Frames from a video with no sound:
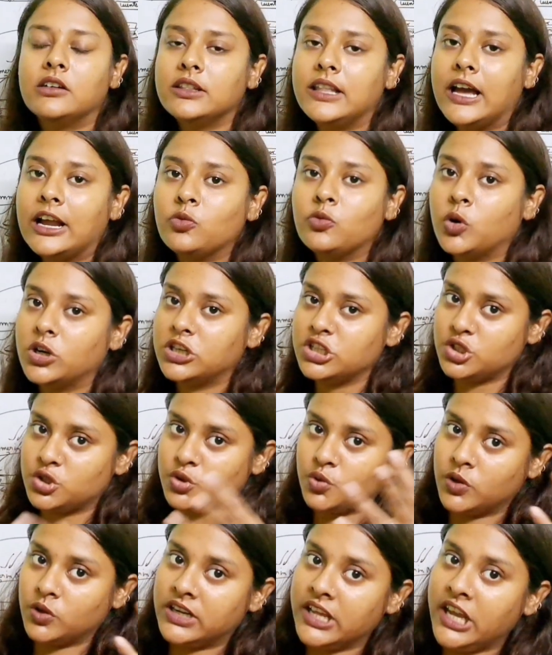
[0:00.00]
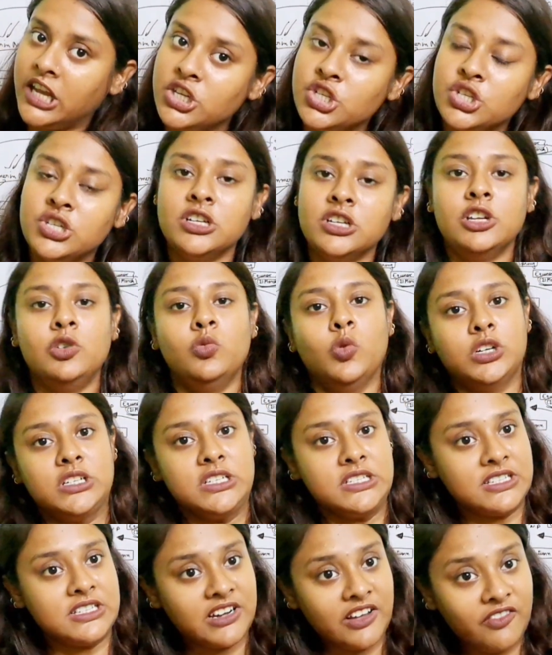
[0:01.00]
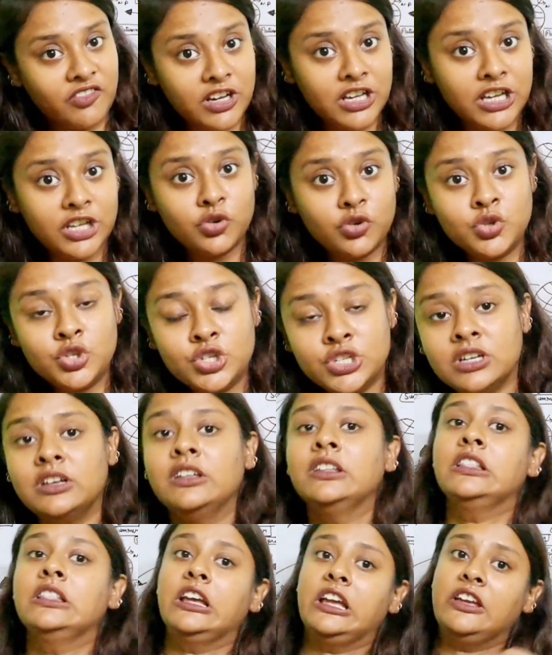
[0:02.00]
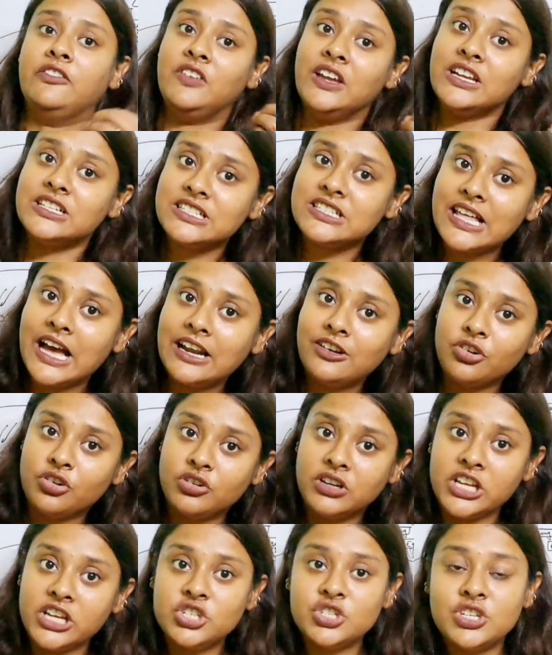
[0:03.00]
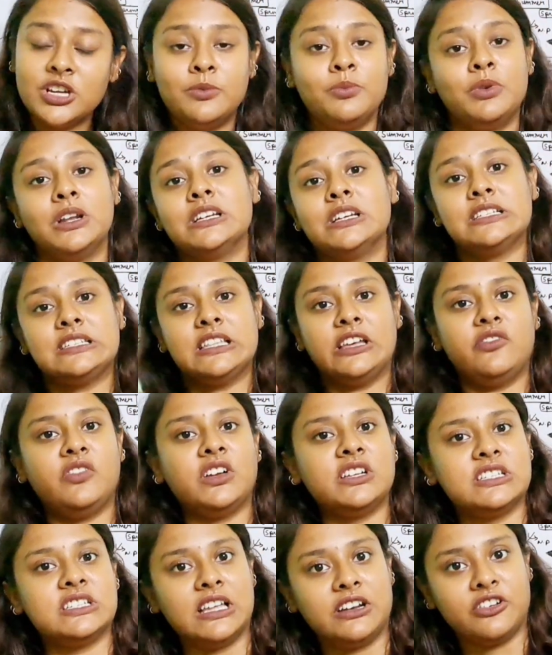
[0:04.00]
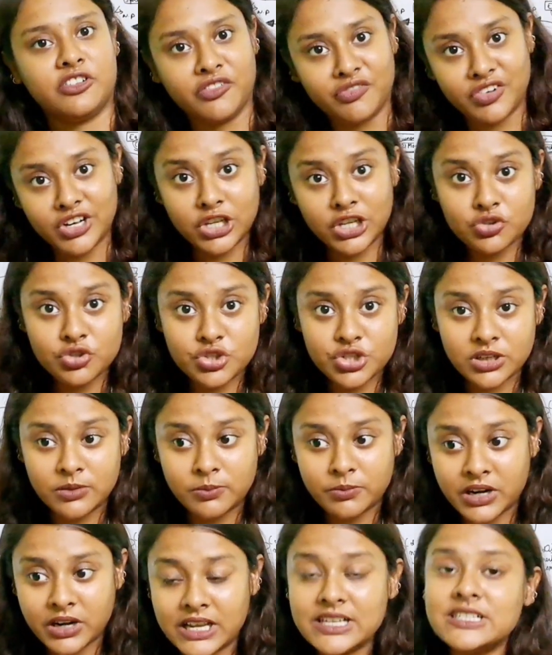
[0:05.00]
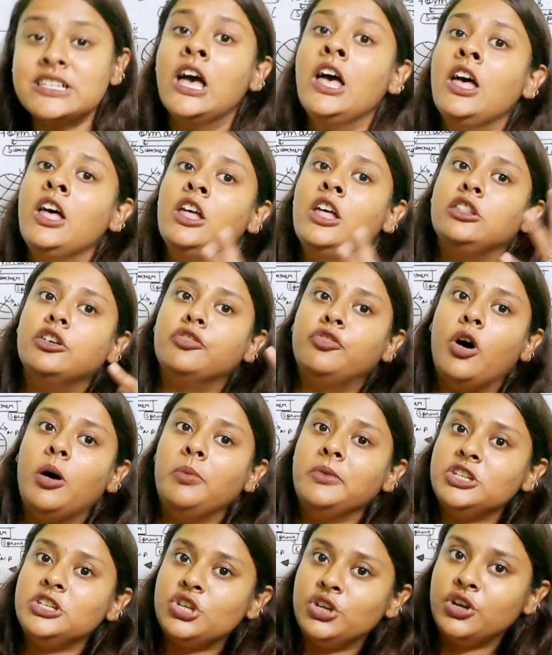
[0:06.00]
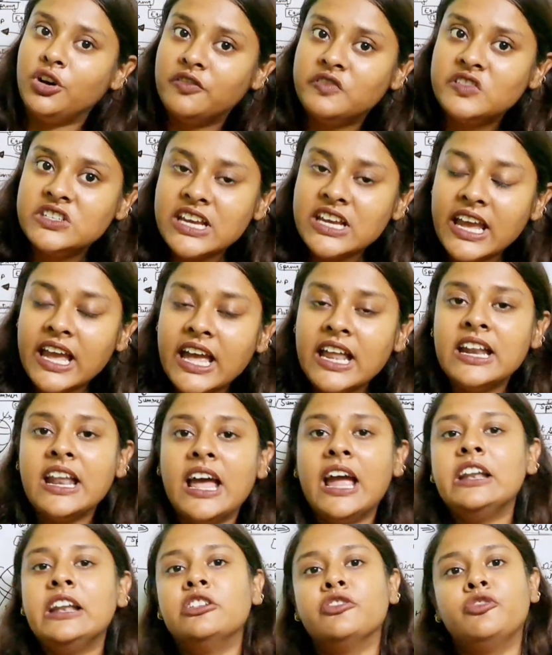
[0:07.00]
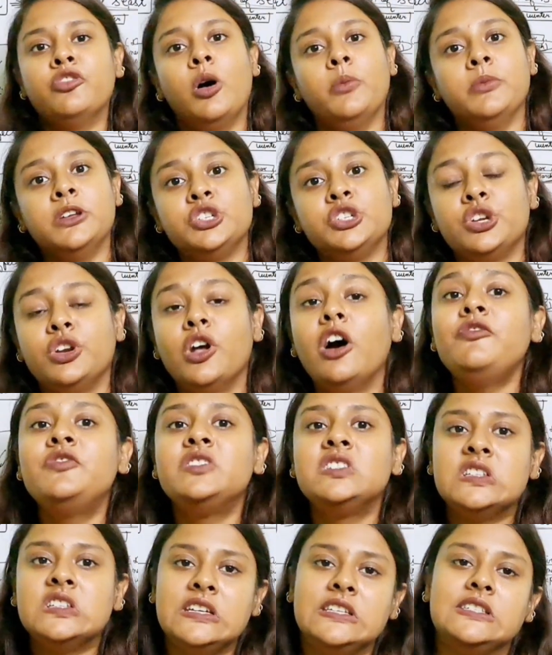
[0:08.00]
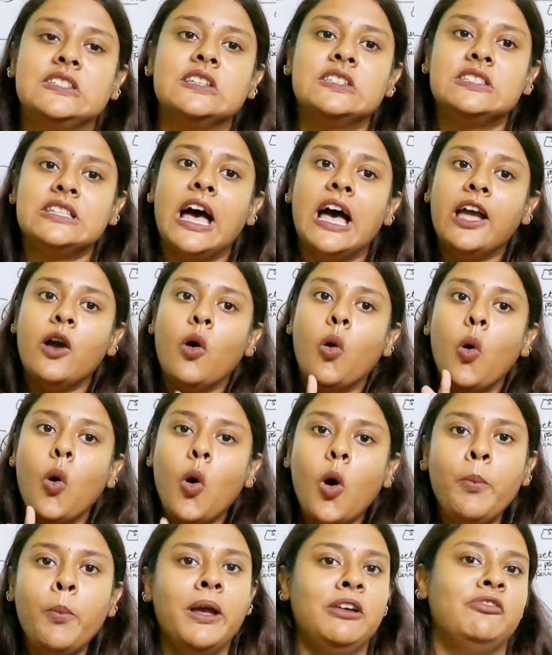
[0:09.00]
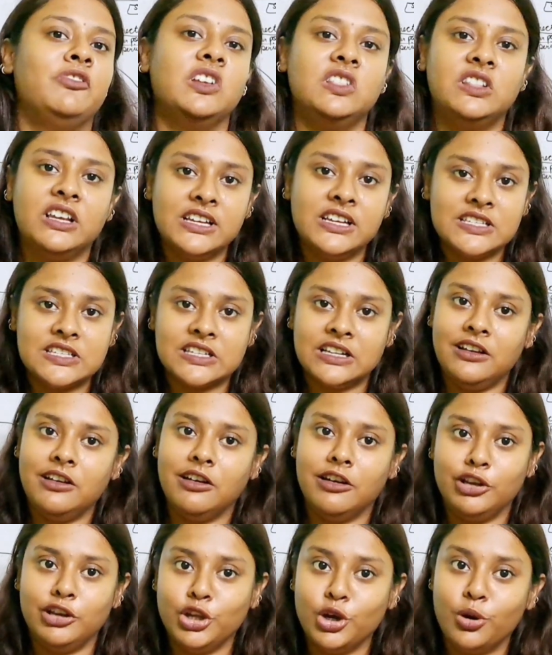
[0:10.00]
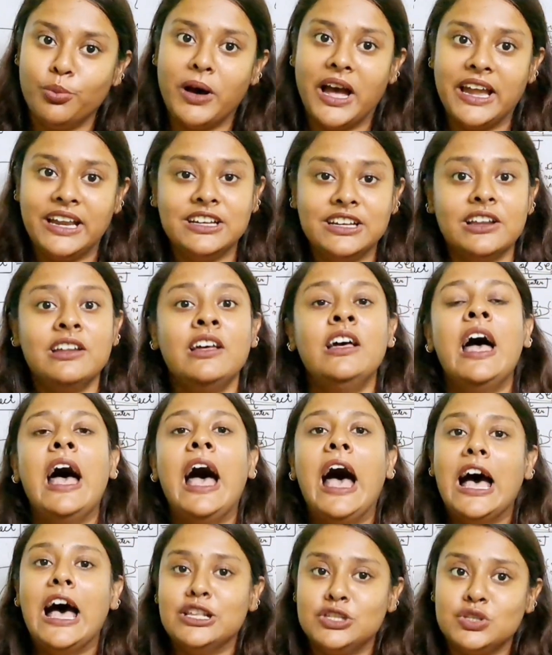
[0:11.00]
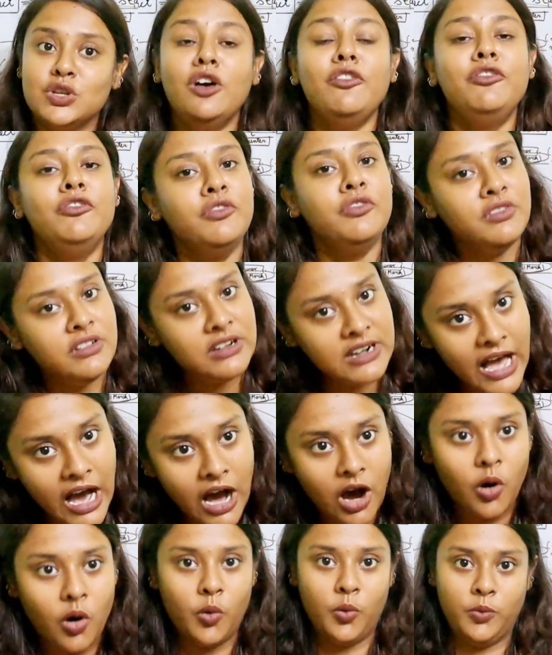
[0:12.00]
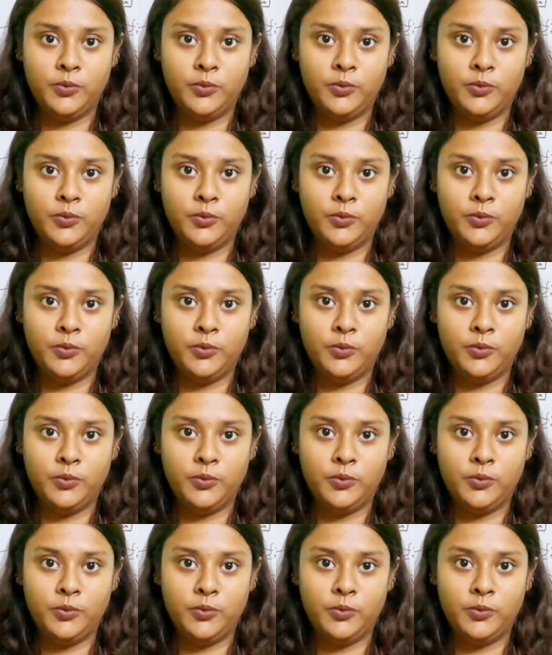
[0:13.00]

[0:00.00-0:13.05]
that what is rotation, what is revolution, the effects that rotation brings, the effects that revolution brings, the formation of day and night, the formation of seasons. I hope everything is clear in your mind as of now.